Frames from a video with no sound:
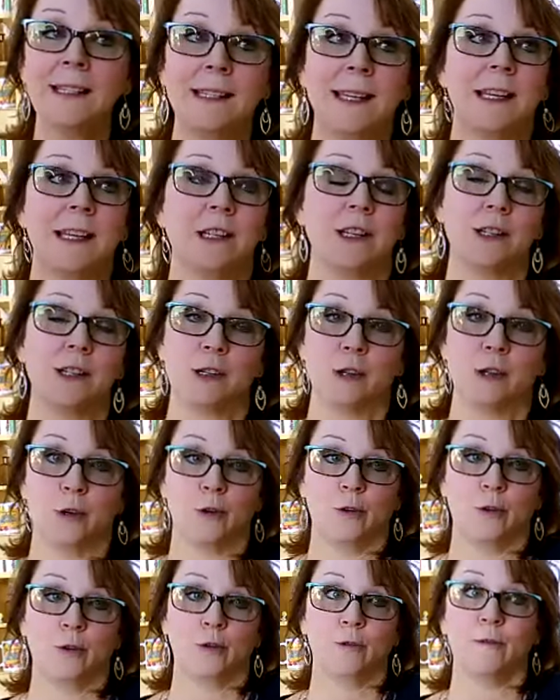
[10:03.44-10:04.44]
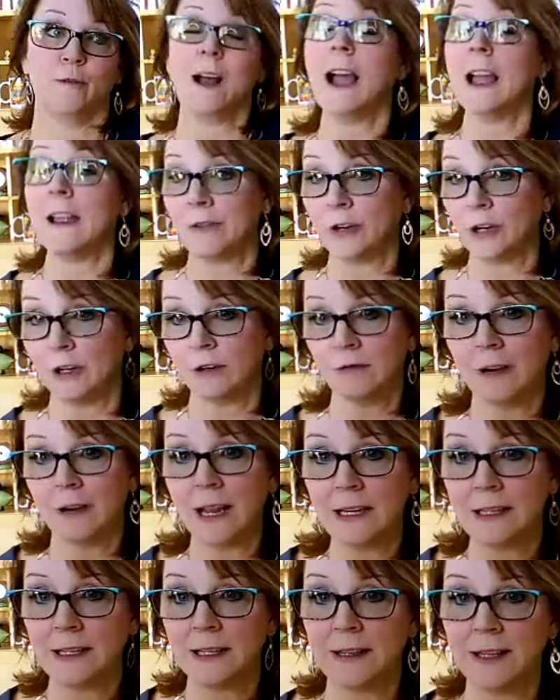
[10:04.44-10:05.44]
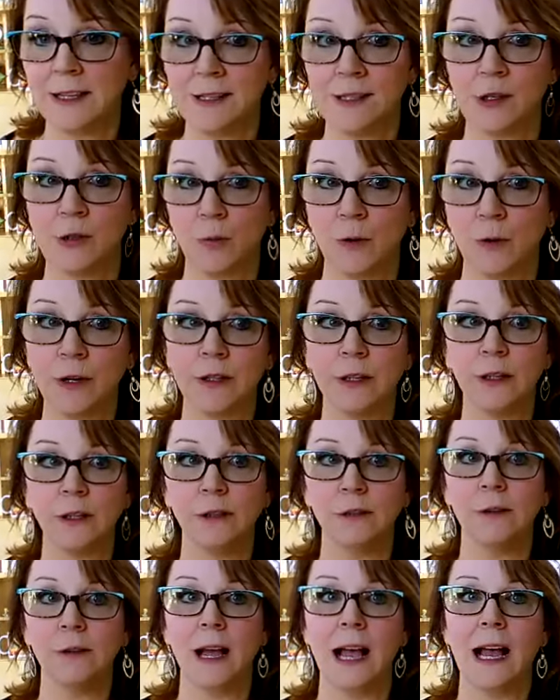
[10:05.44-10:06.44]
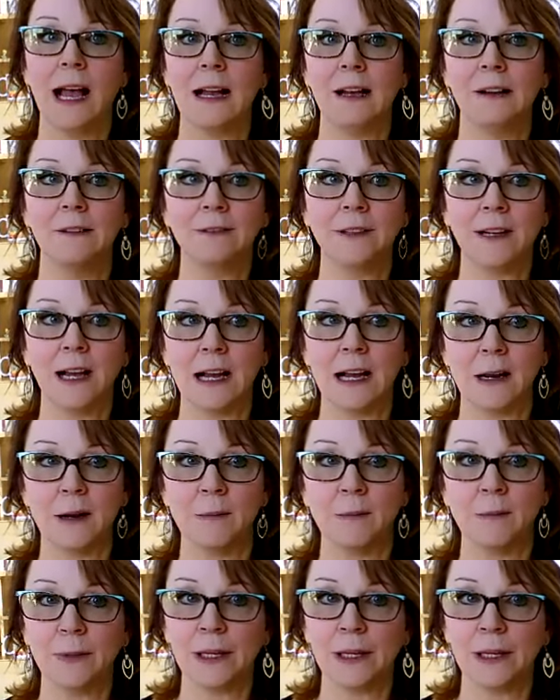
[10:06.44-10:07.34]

stage is survivor right this is where you have um,